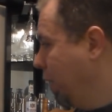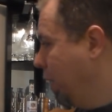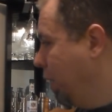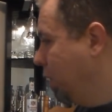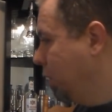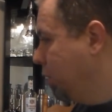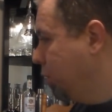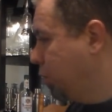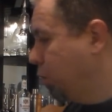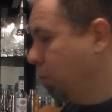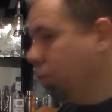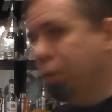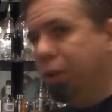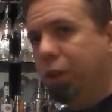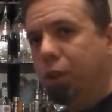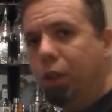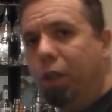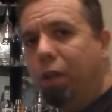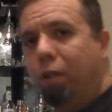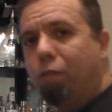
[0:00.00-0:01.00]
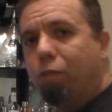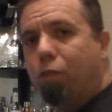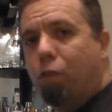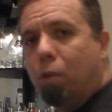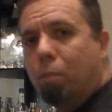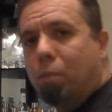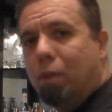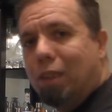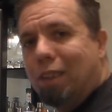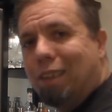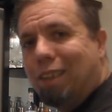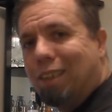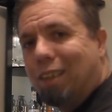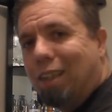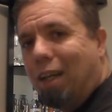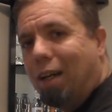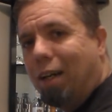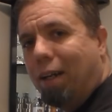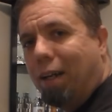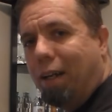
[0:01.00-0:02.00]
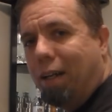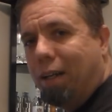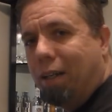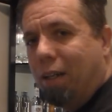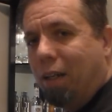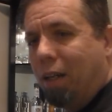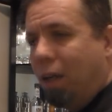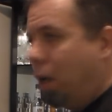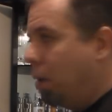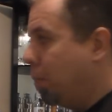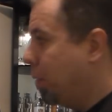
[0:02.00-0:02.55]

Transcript: is to reach in from the side